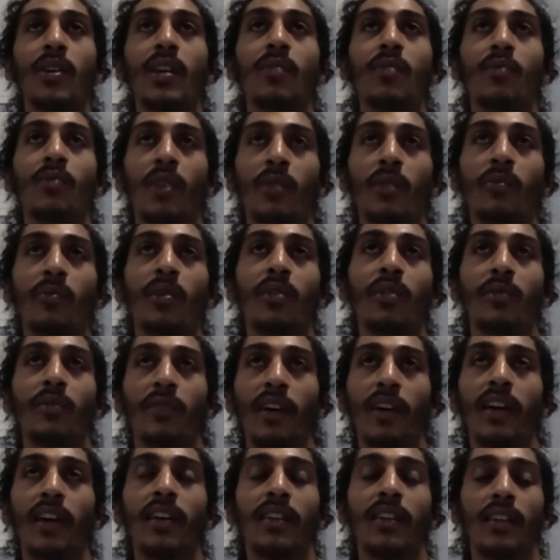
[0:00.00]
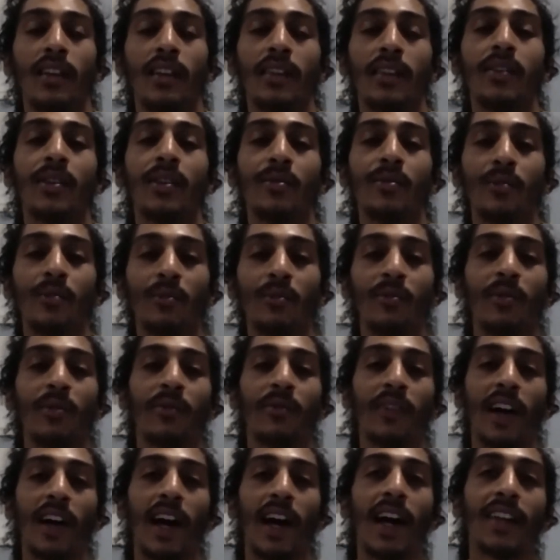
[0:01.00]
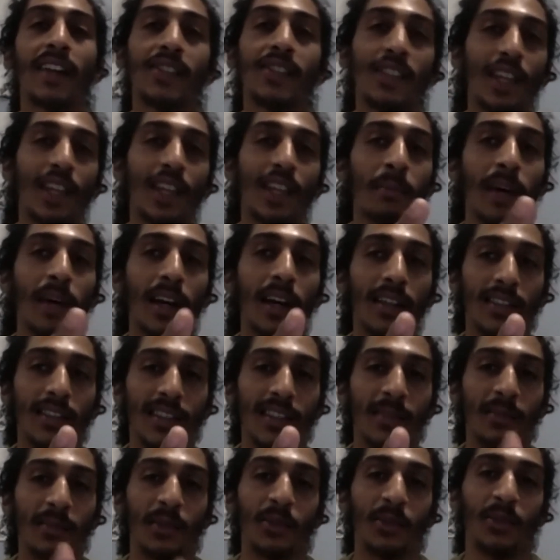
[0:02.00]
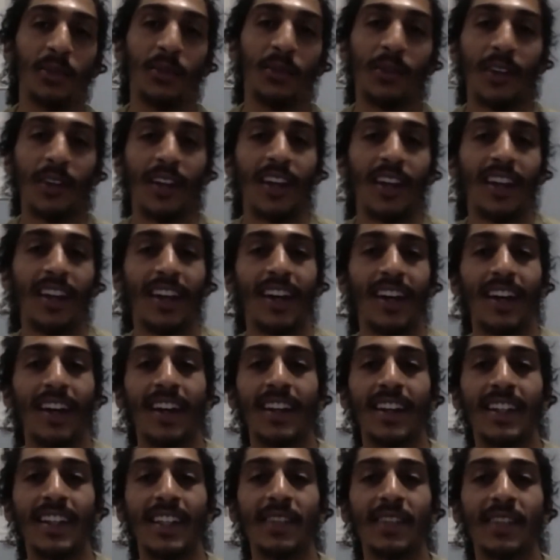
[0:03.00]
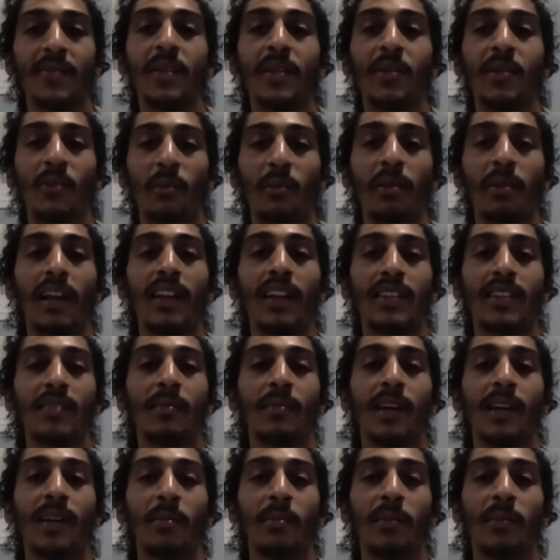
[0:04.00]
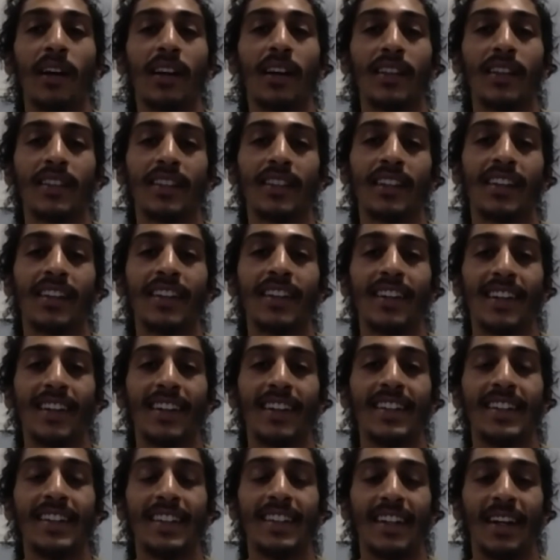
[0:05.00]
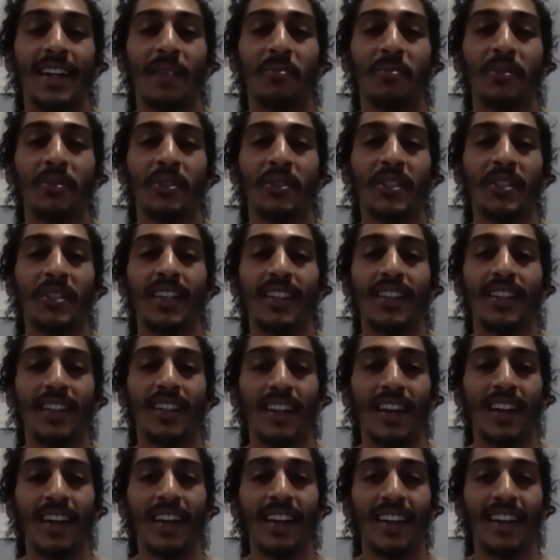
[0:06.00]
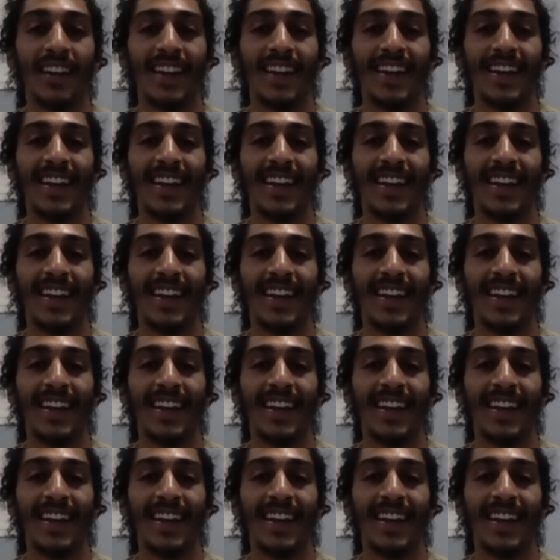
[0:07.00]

won one fight. I know he won one fight. I actually inboxed him too. I okay. he, he replied to my inbox. Uh, I appreciated that.